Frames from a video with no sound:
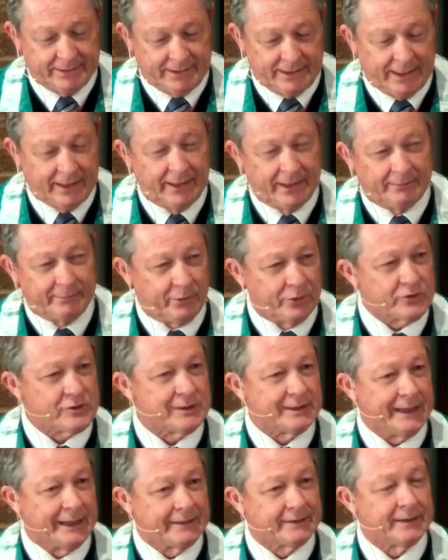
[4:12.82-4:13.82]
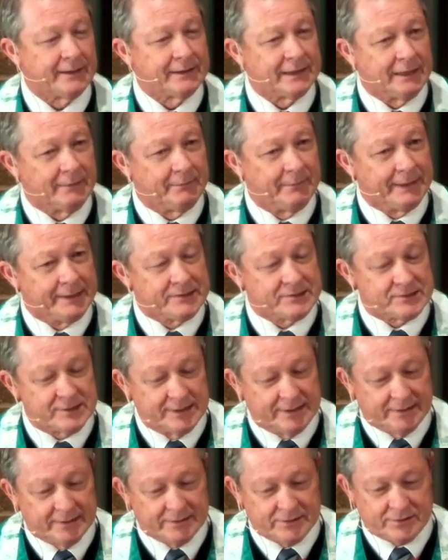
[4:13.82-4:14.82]
And personally, I think that makes
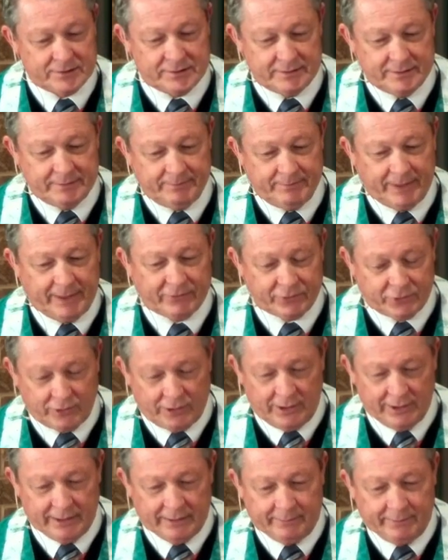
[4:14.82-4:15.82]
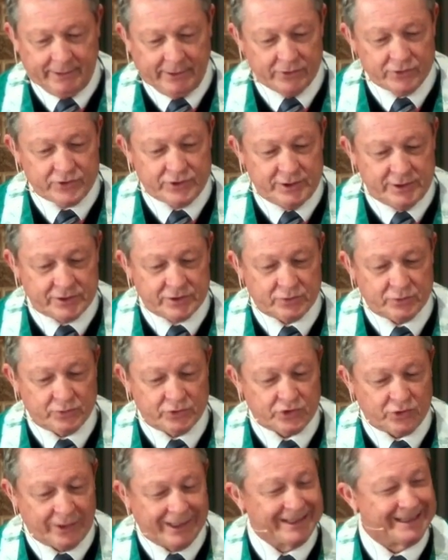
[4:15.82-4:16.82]
sense. After all, it appears Jesus was
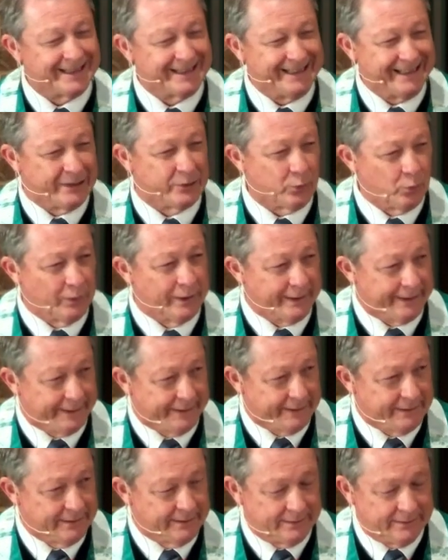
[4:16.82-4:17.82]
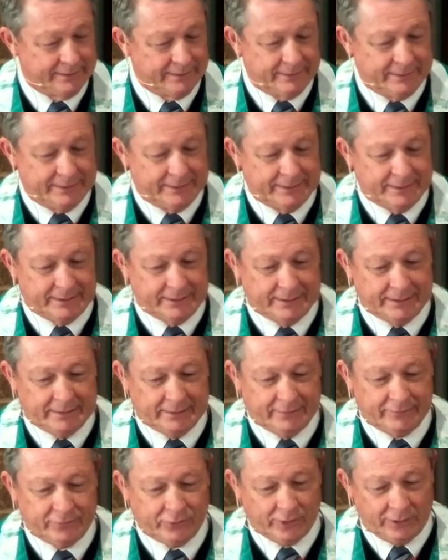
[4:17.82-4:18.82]
trying to get away
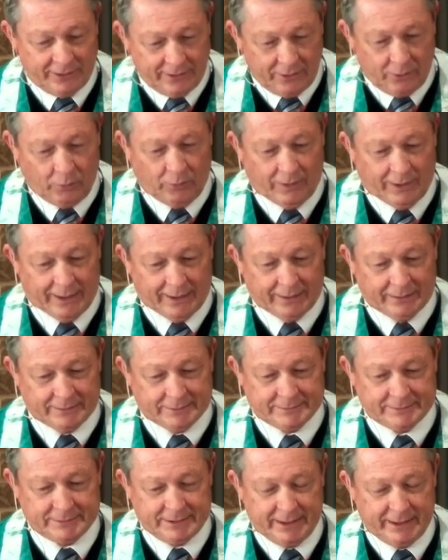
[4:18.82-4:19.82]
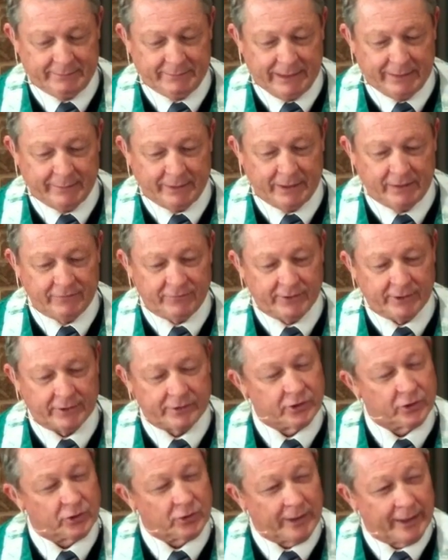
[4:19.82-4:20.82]
for a little while. And maybe he figured
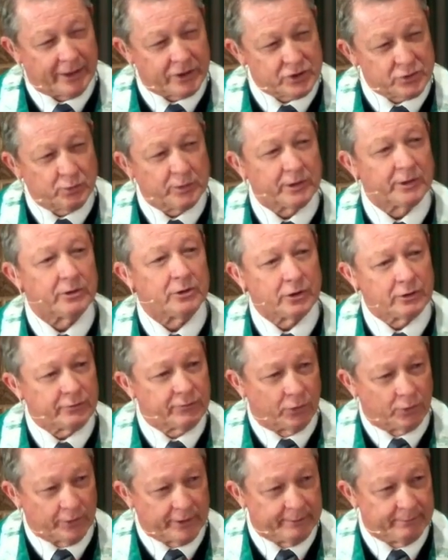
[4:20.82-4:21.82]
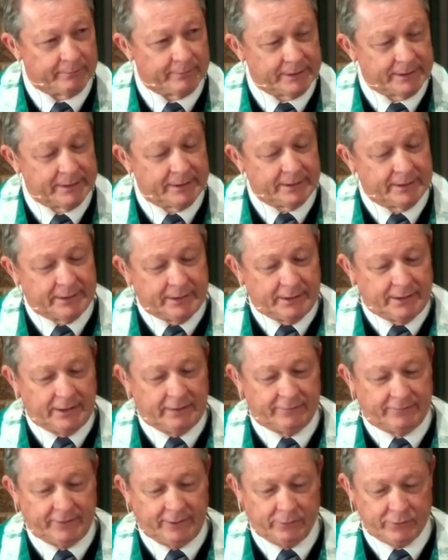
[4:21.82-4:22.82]
the crowds wouldn't look for him
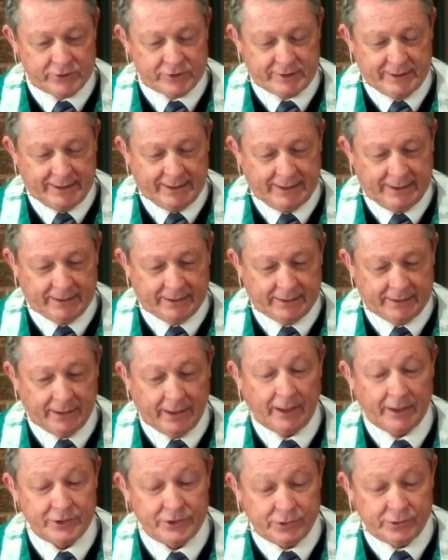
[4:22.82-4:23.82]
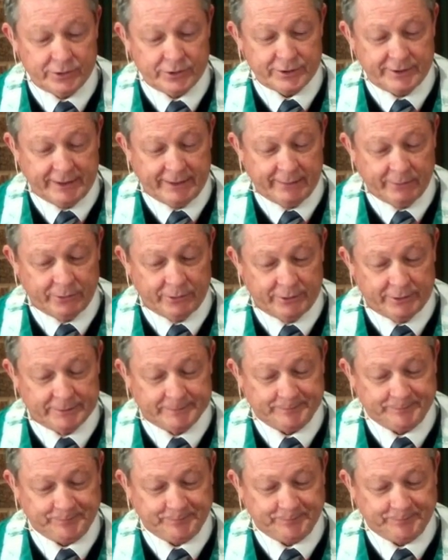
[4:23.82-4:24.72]
if he was staying in a non-Jewish neighborhood.